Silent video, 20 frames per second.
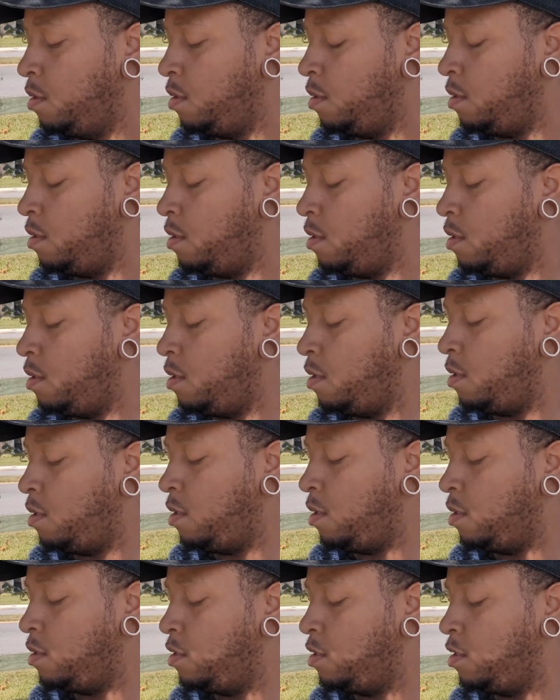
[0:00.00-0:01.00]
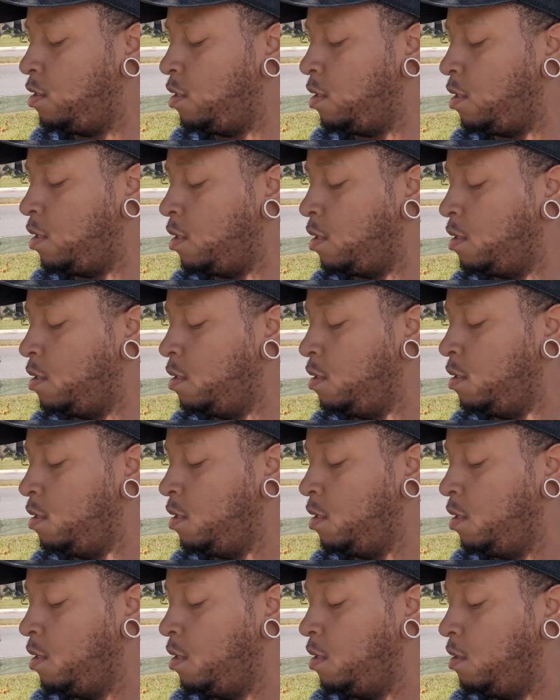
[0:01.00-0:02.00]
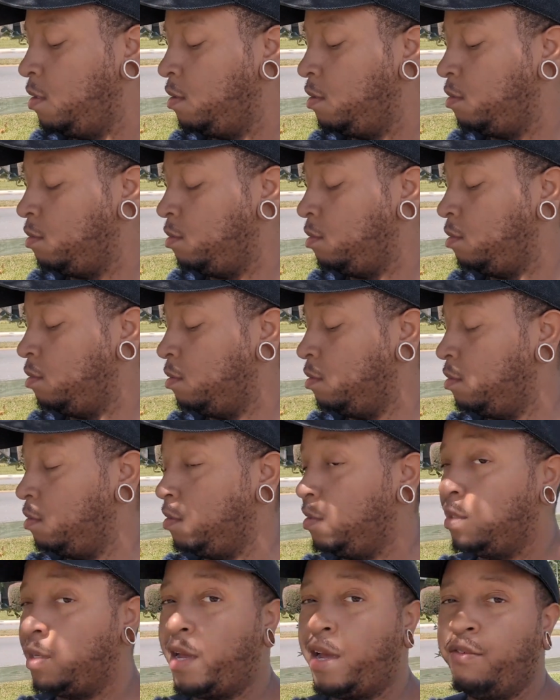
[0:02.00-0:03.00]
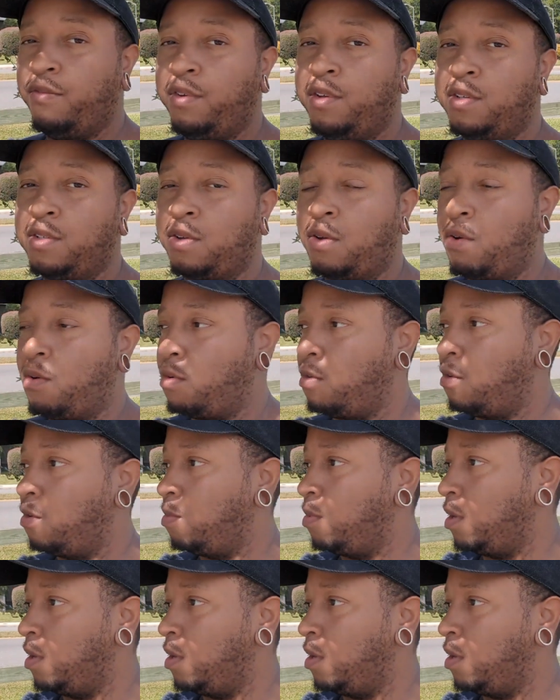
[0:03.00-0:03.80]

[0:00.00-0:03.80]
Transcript: And let's check. Ooh, these IVs are horrible.